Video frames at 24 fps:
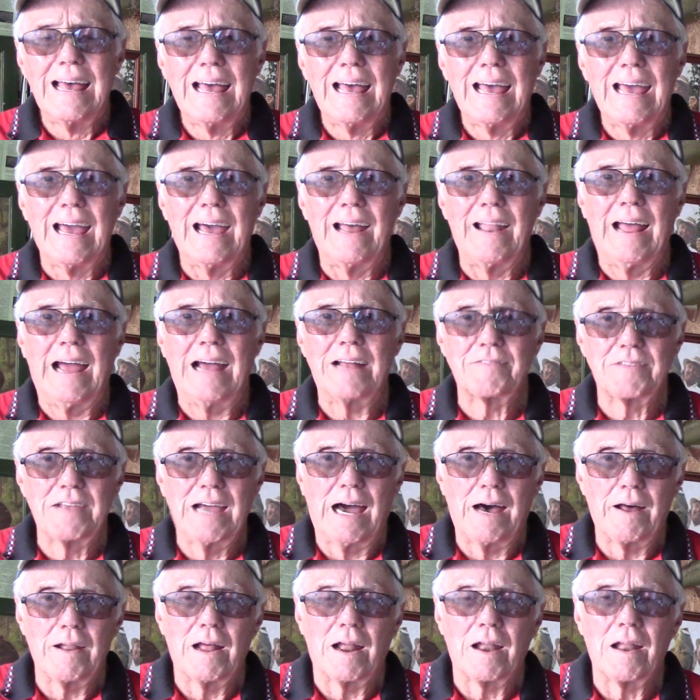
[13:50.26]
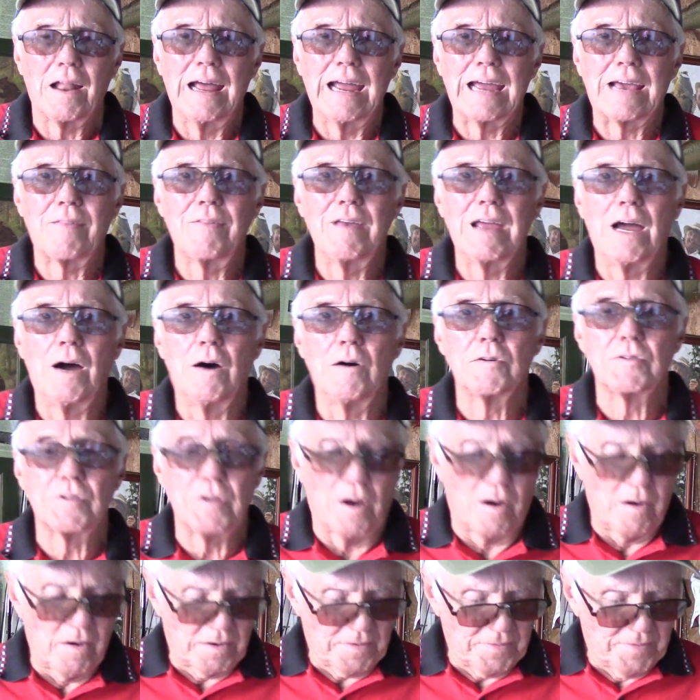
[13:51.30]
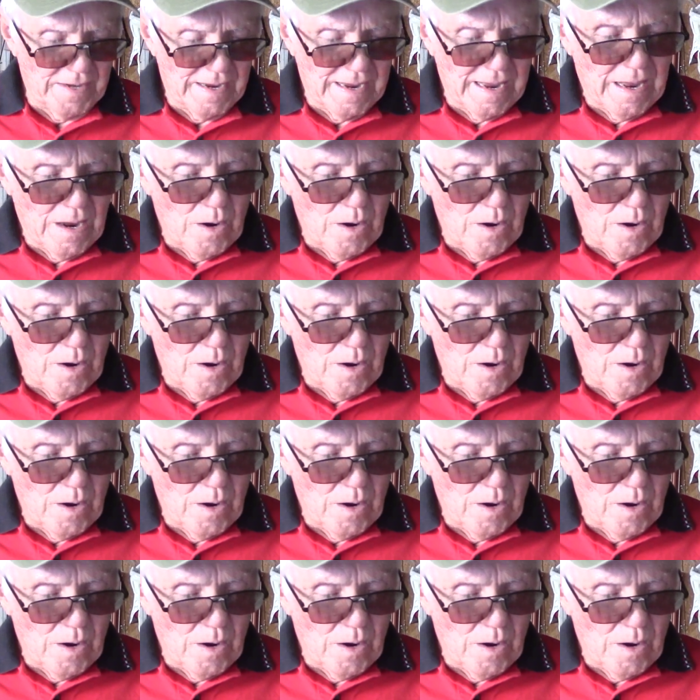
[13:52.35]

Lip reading: And that's out at Lake of the Ozarks.